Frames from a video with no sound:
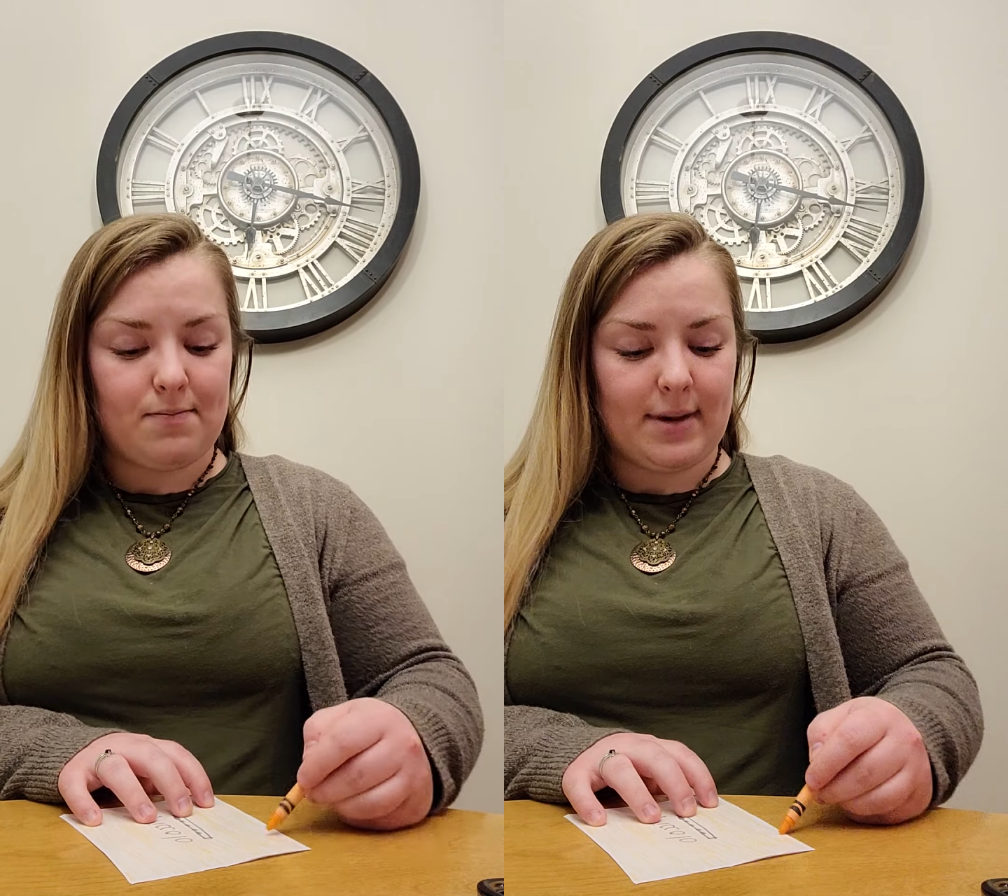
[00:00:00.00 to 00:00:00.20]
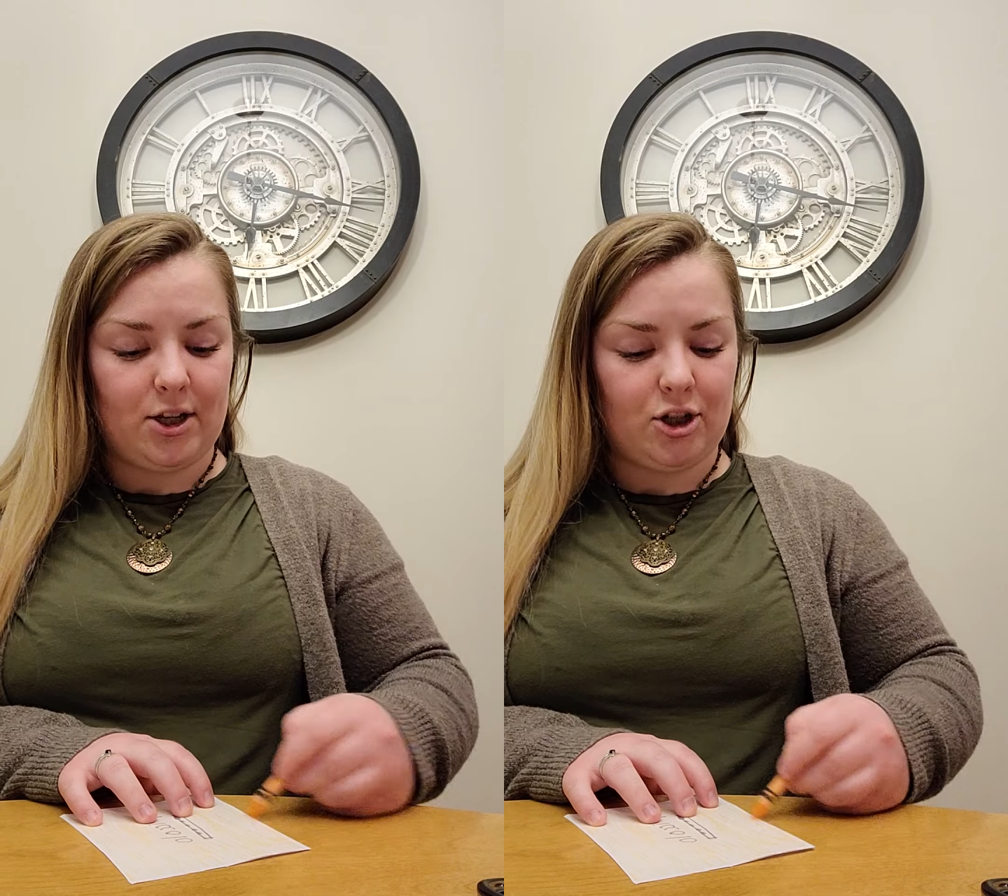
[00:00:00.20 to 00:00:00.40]

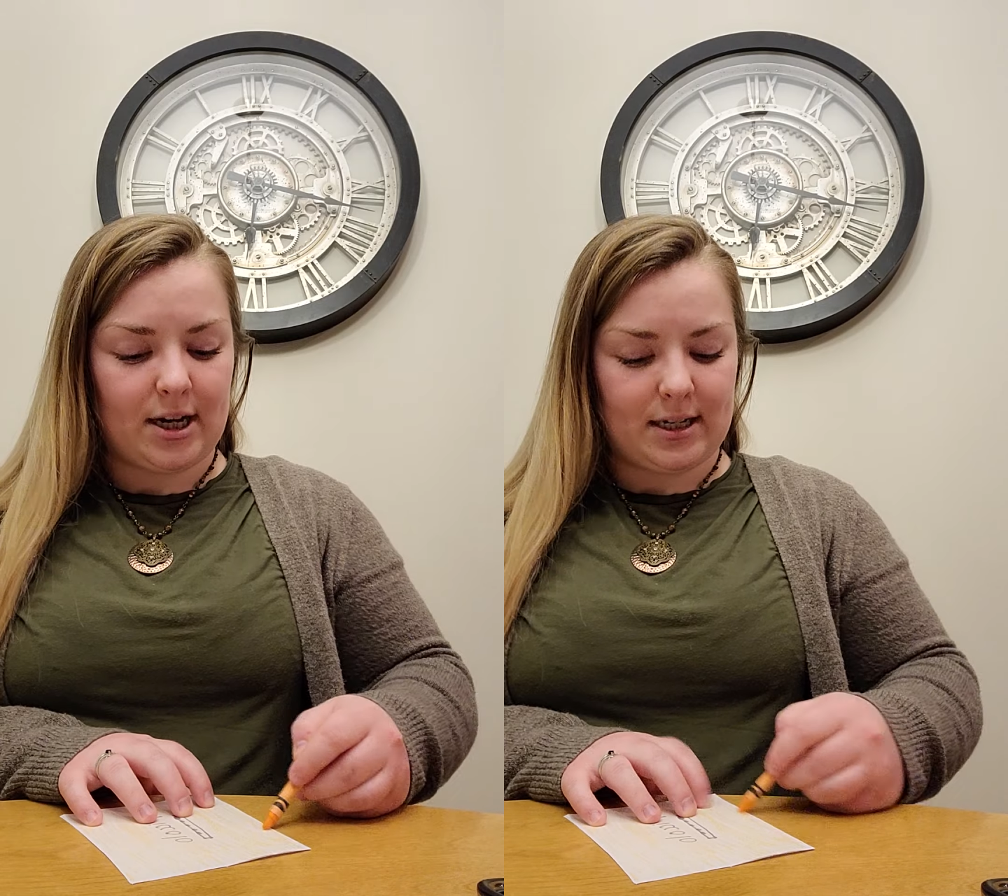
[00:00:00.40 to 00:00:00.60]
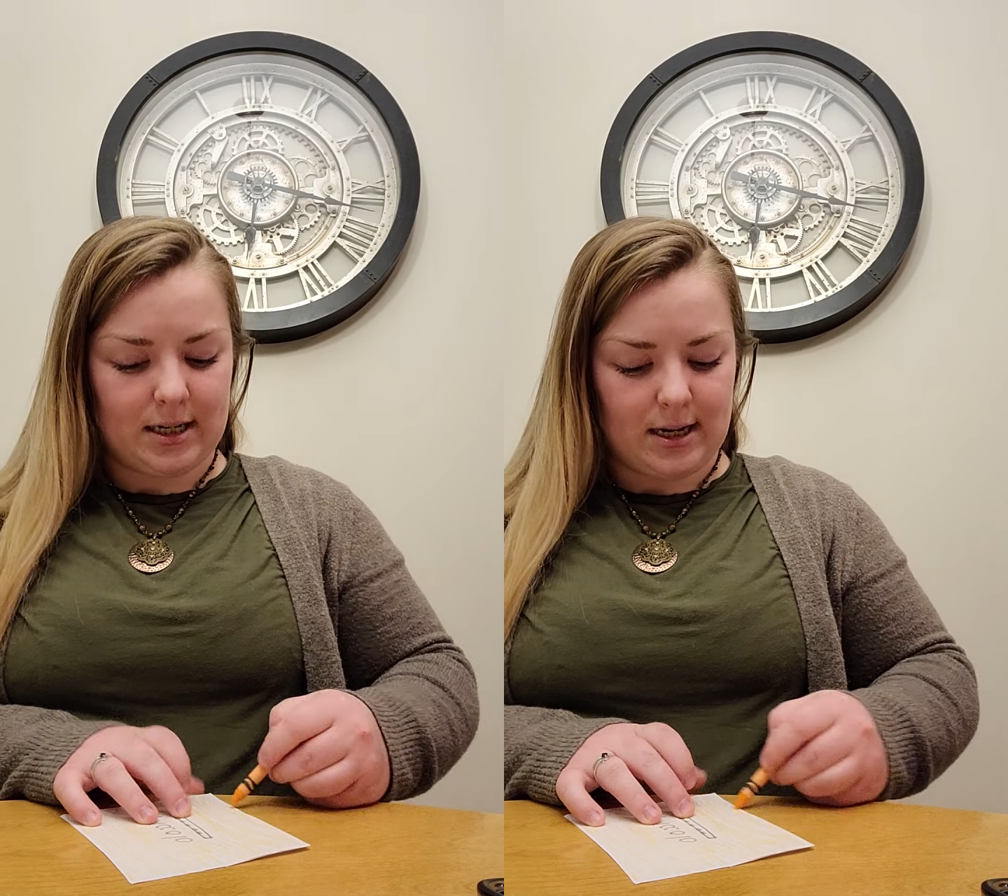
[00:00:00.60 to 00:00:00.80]

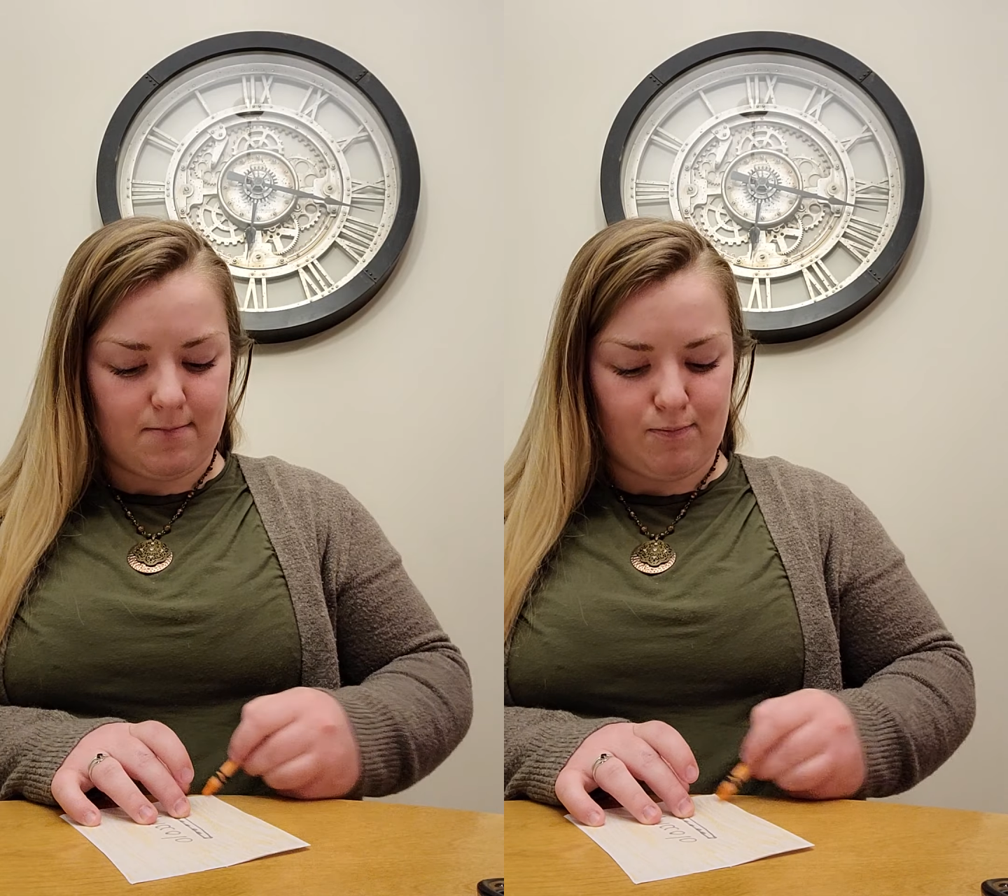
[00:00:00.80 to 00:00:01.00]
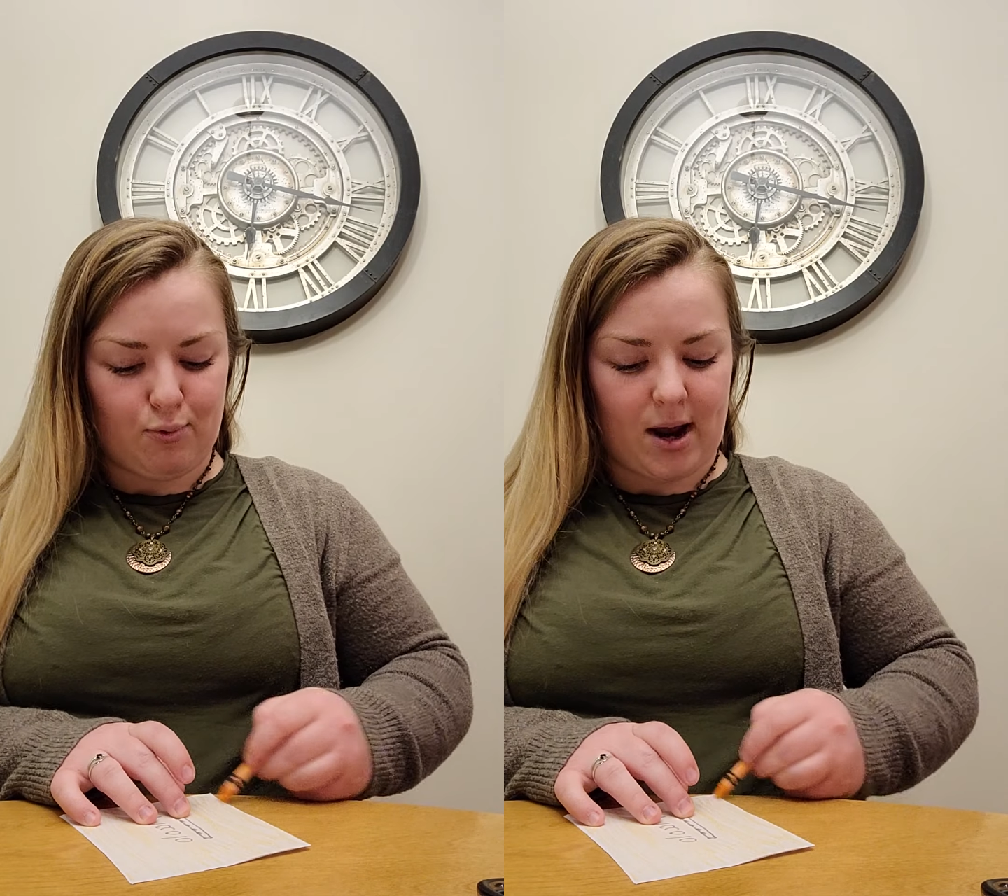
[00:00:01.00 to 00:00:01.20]
magenta and
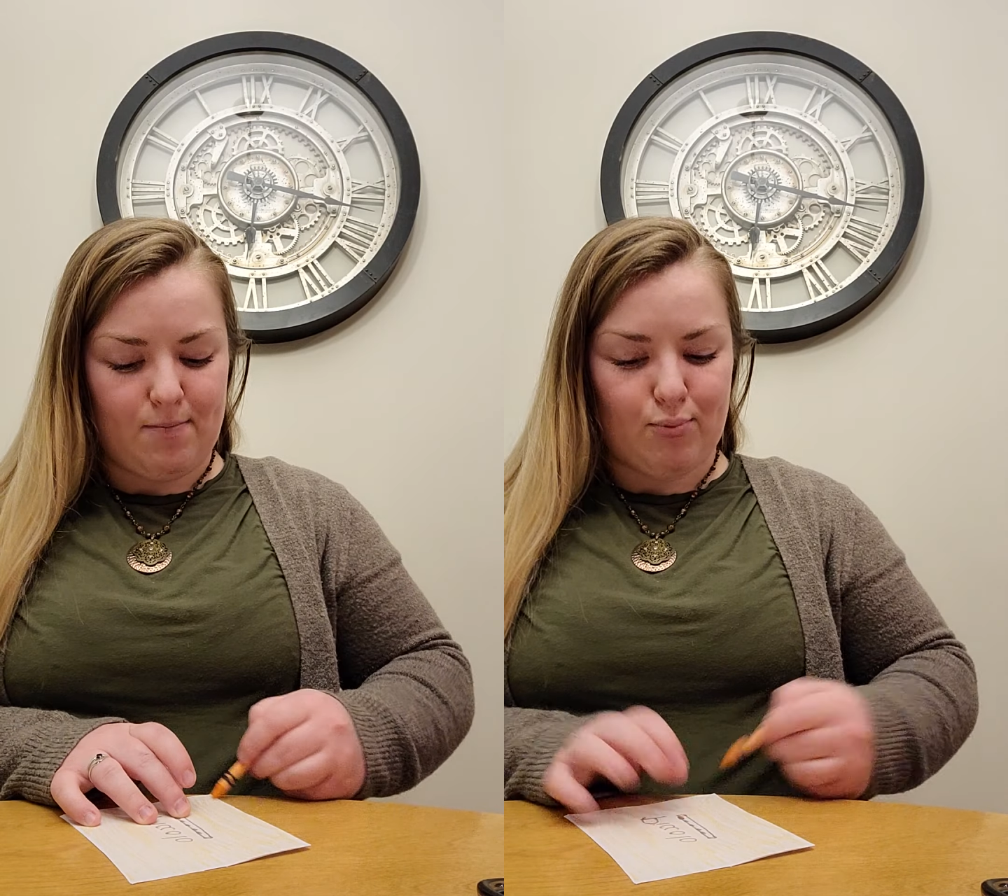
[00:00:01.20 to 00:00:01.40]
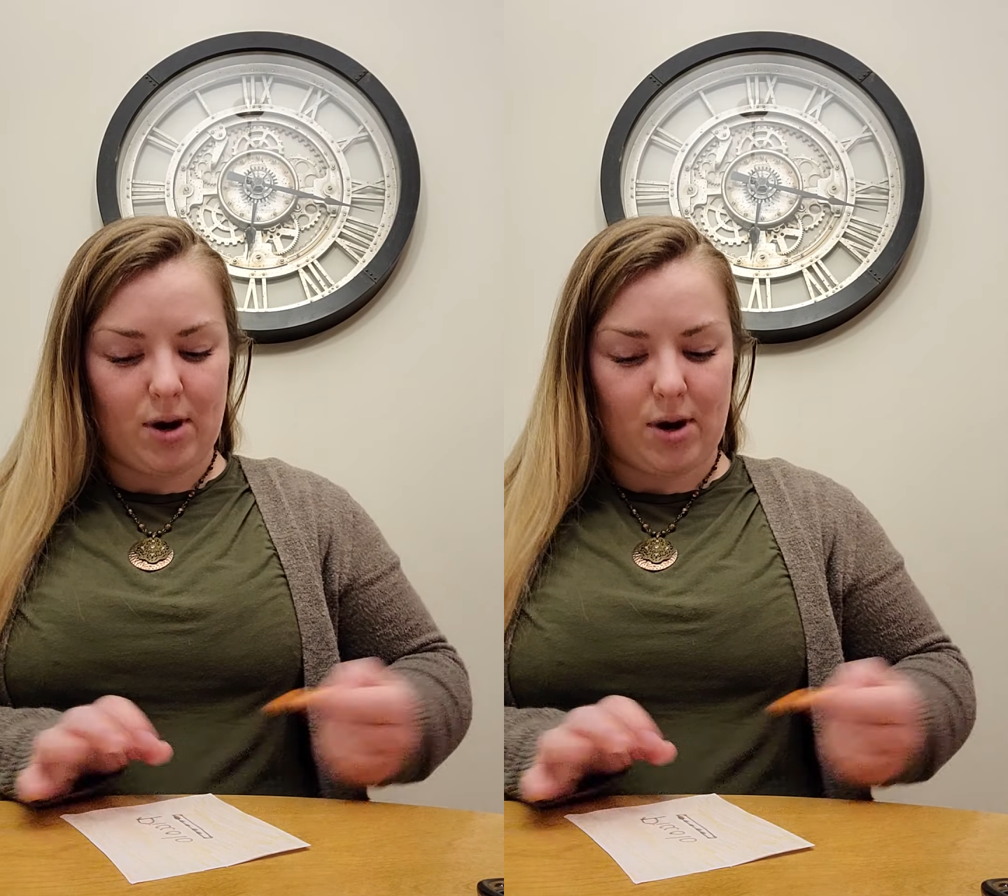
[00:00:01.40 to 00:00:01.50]
bright